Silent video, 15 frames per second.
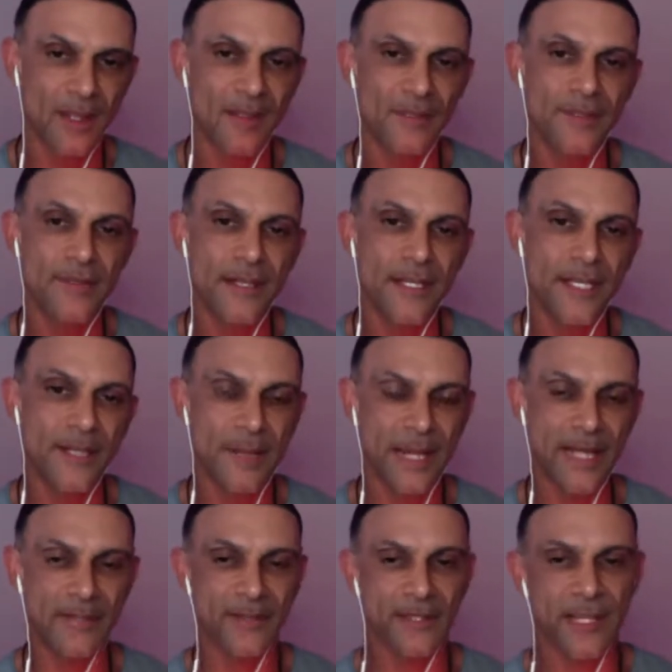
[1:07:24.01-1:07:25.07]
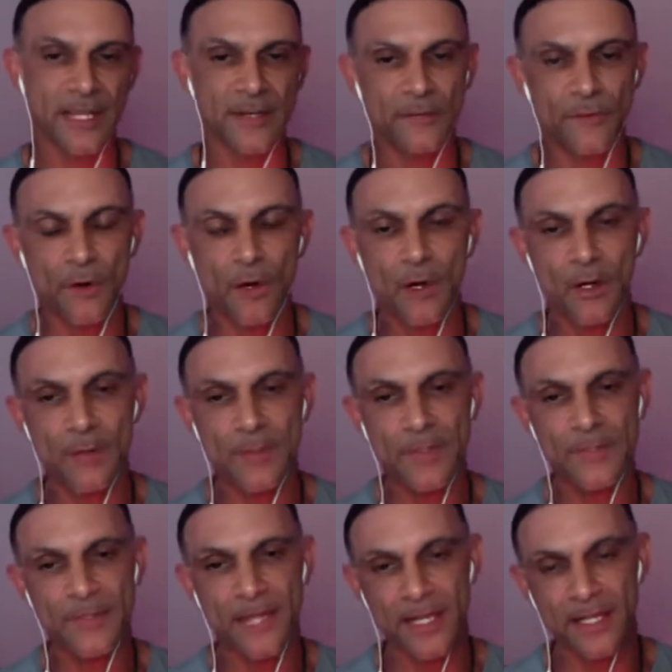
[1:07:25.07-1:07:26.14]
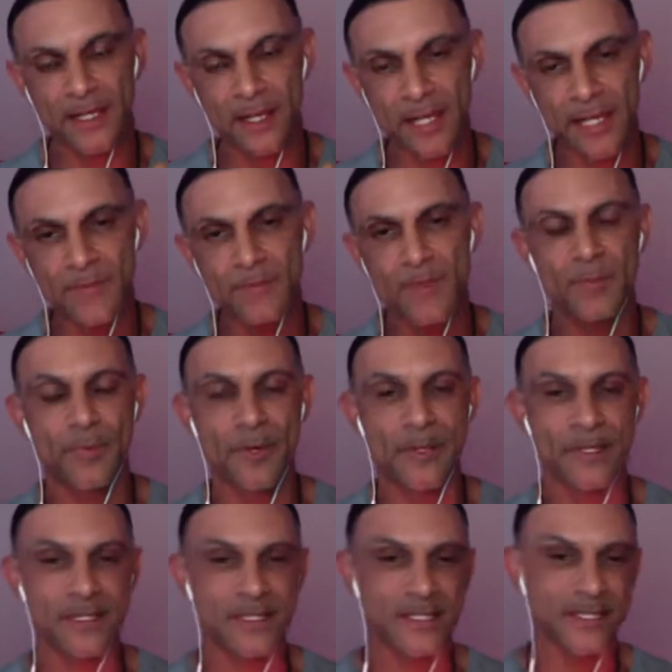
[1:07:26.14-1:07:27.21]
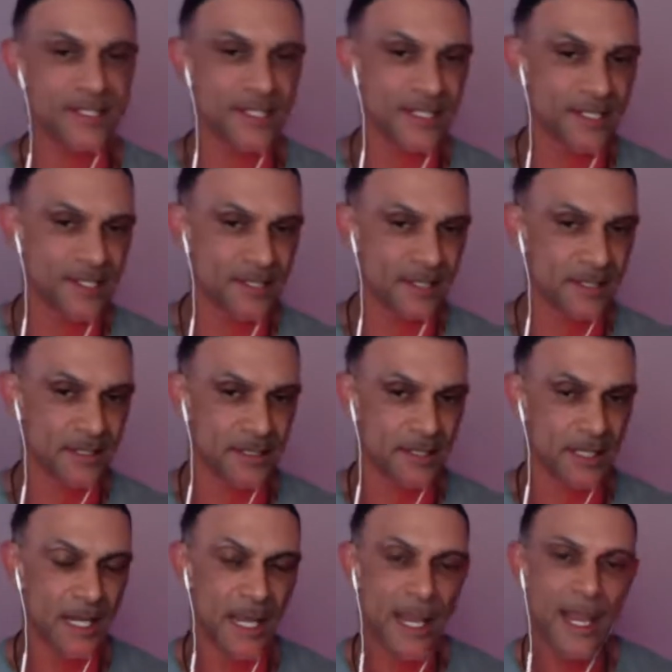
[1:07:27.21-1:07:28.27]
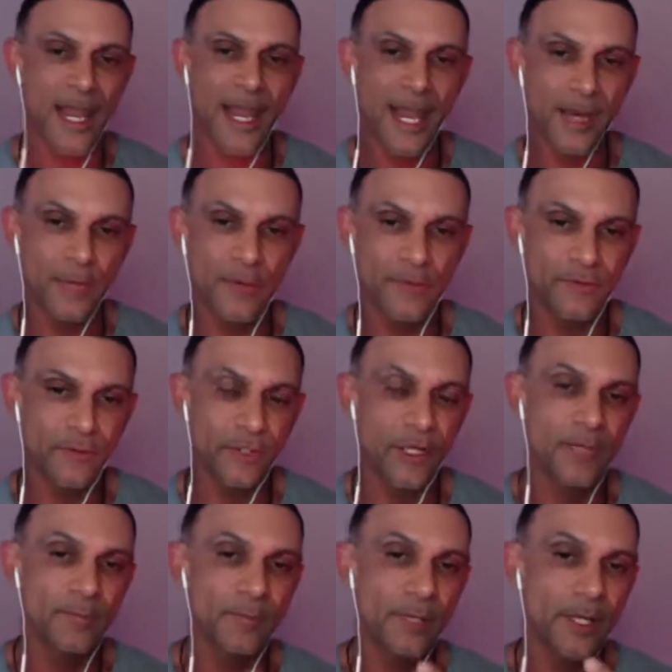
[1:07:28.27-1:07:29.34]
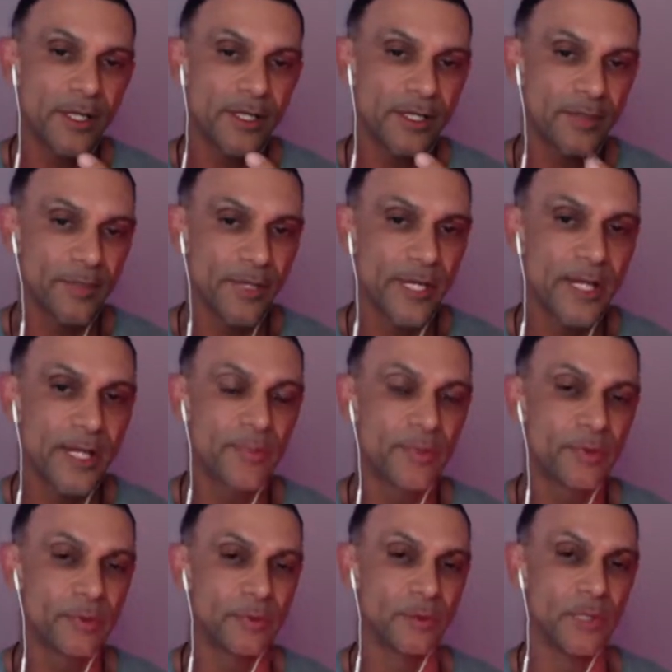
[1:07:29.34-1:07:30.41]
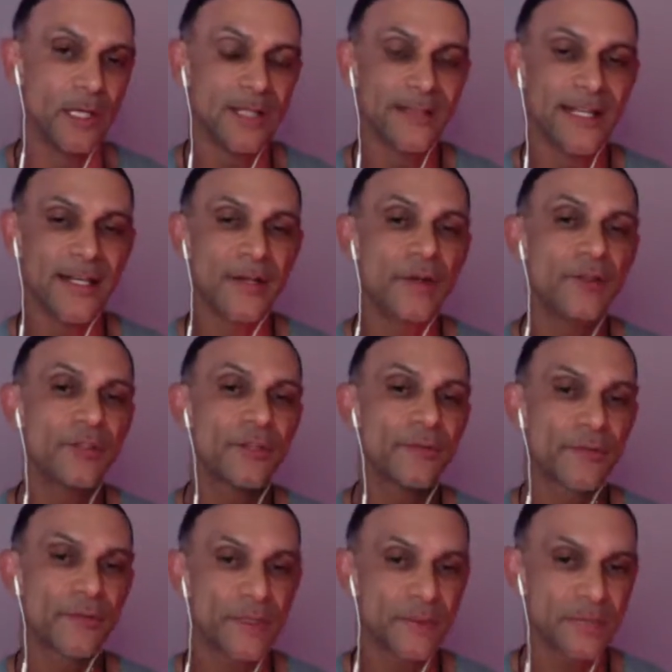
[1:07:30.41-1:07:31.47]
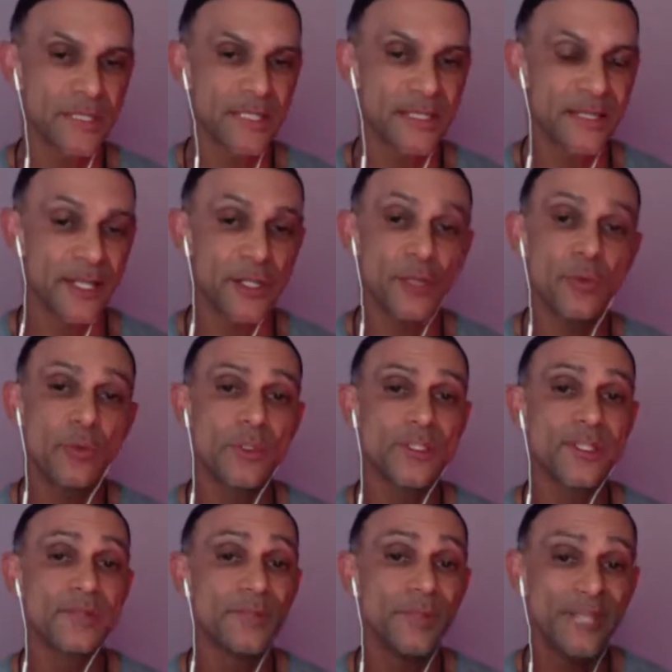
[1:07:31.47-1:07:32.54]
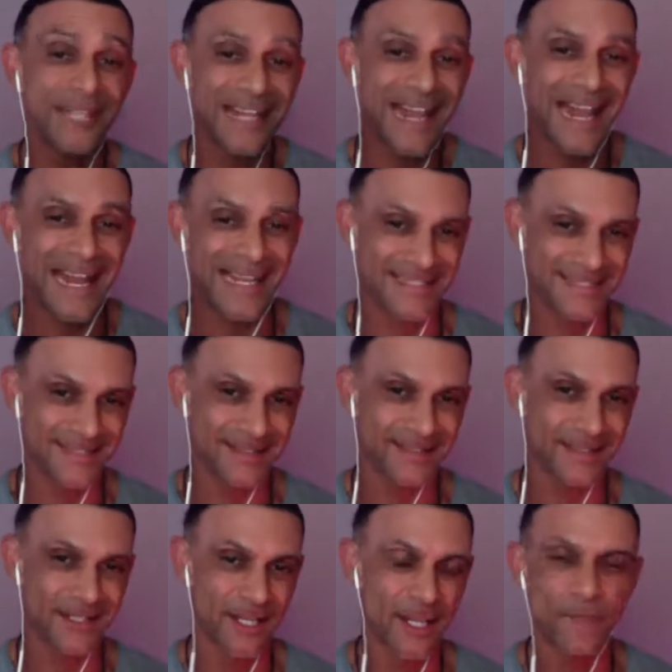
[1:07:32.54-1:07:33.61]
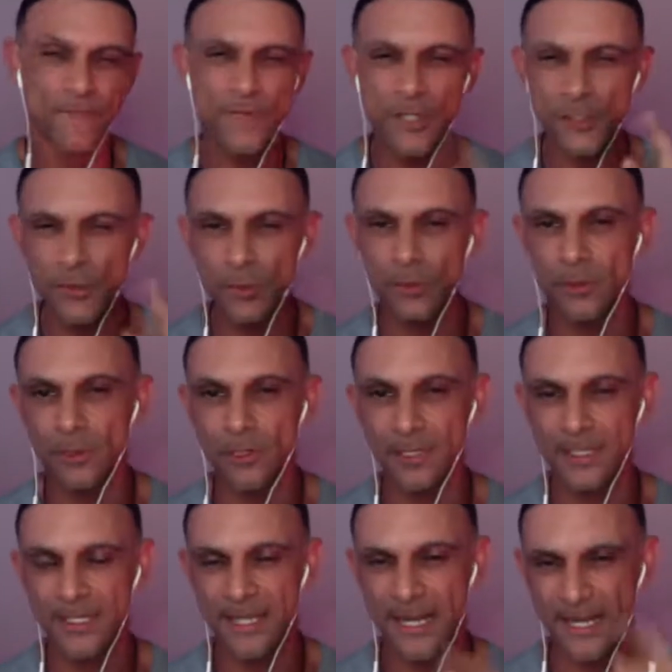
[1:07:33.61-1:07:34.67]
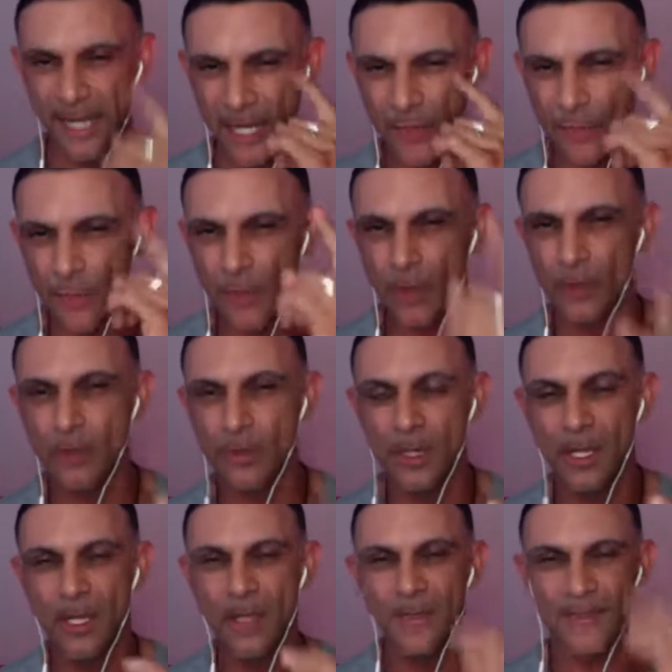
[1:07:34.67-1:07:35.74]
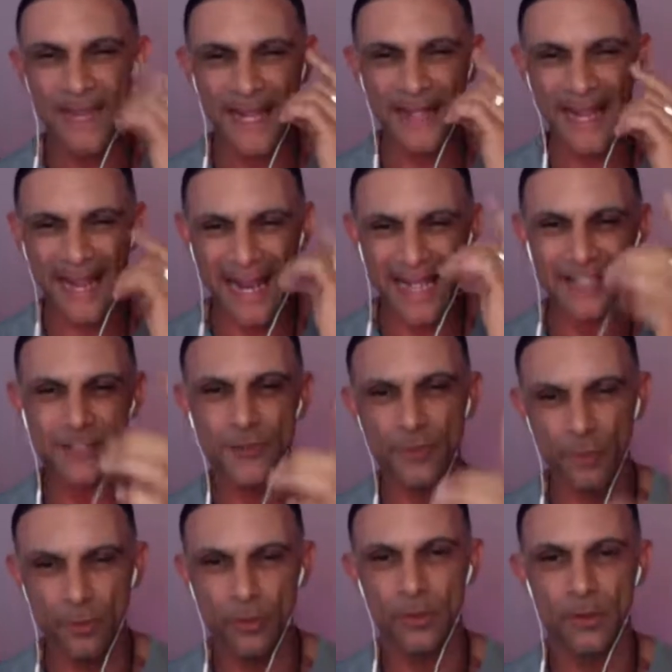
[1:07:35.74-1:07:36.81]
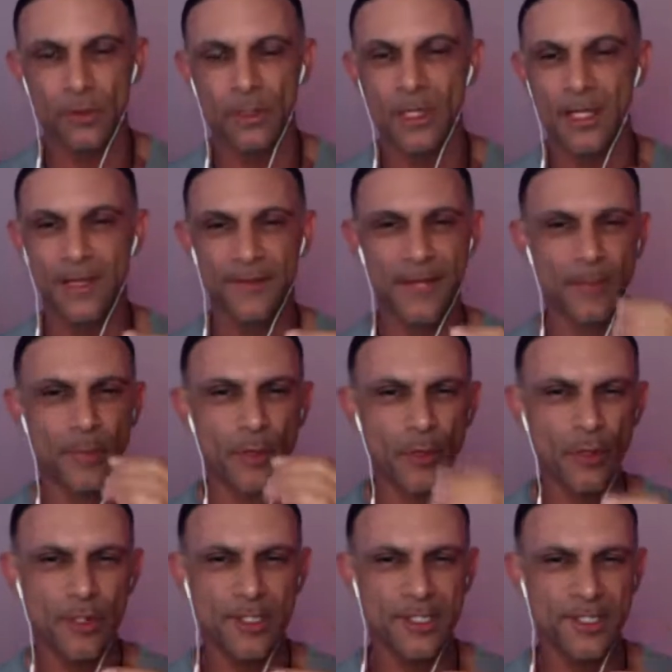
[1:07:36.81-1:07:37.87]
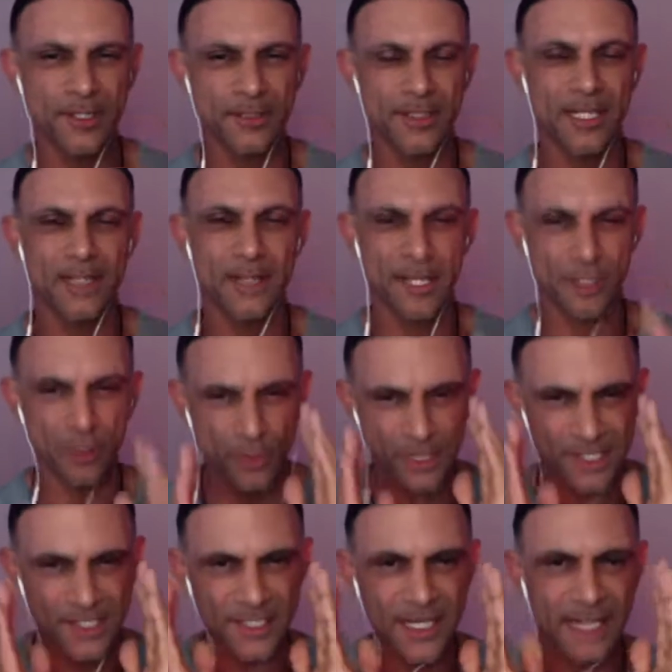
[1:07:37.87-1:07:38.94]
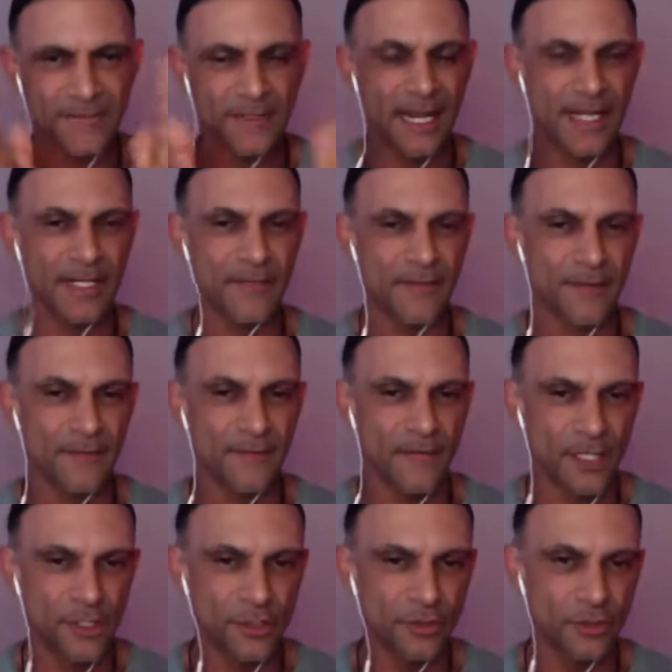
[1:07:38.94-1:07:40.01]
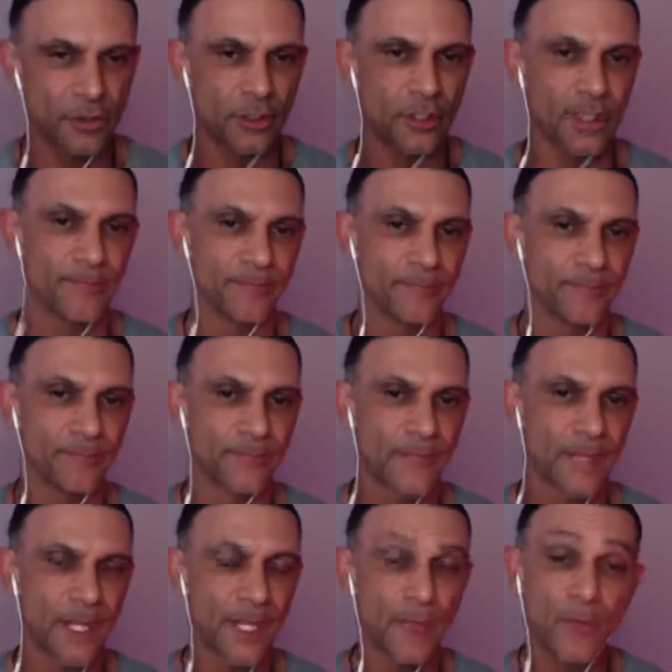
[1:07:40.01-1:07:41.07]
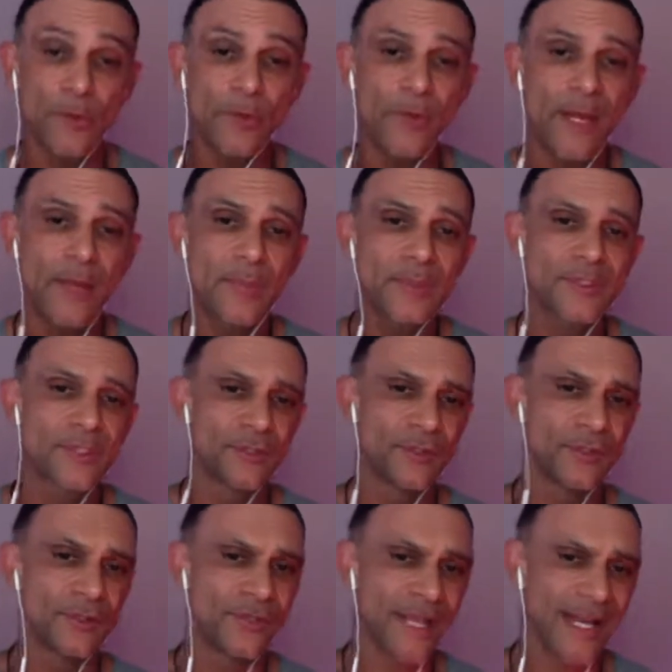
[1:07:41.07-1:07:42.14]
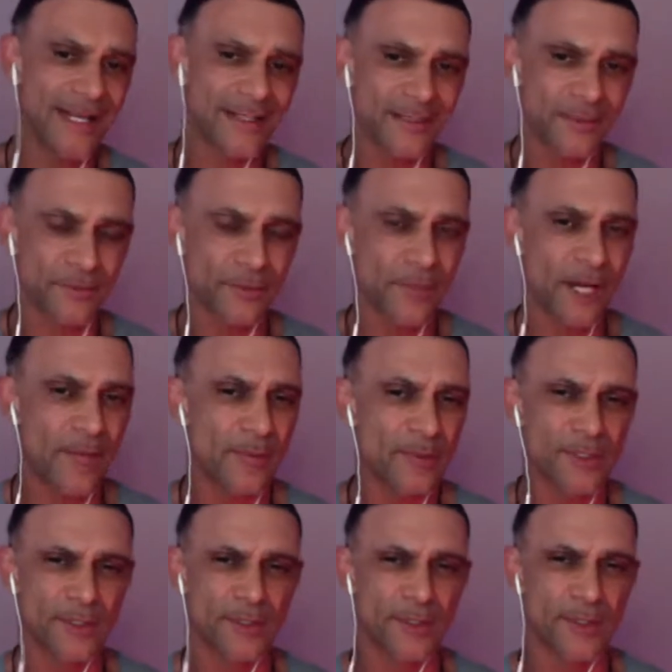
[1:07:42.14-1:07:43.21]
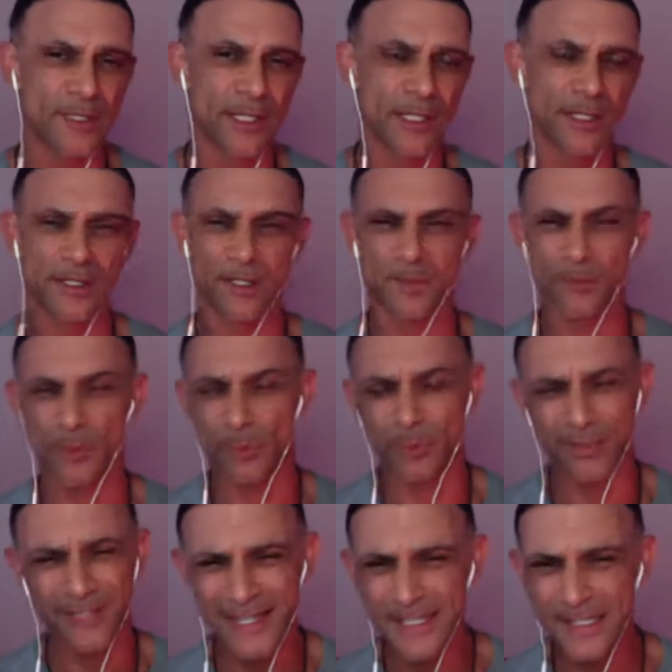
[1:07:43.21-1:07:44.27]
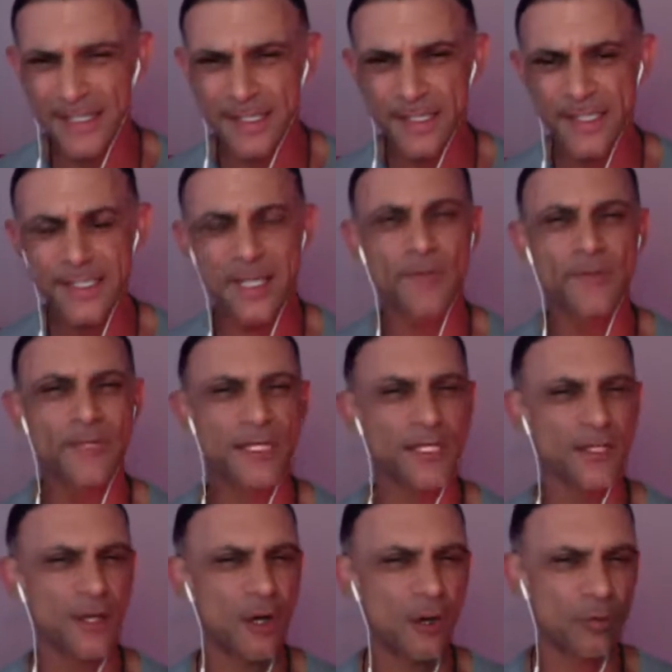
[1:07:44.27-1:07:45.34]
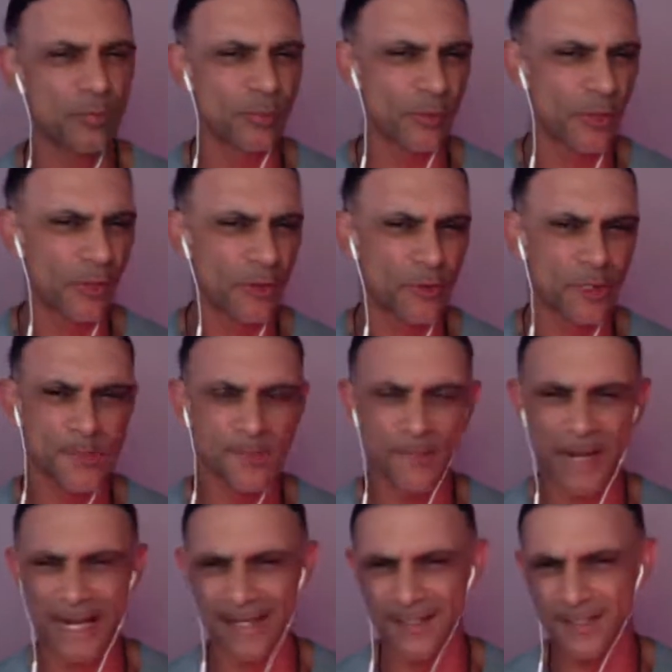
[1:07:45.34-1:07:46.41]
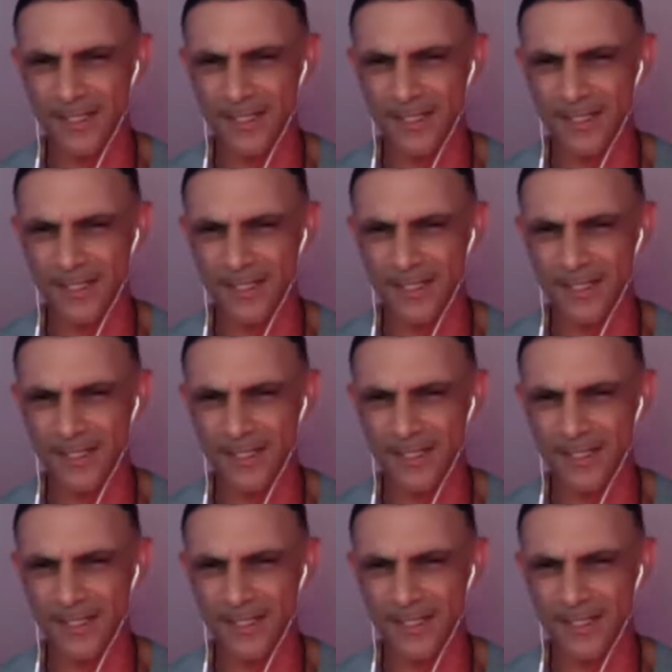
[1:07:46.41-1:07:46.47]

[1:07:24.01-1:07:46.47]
Think about the environment that you're in, my brothers and sisters. Hang with like-minded people that are on the frequency that you want to be at. Visualize that hero, that actor, that person that you want to see at the end of the finish line. When we're able to do that, we're able to replace some of these old programs, patterns,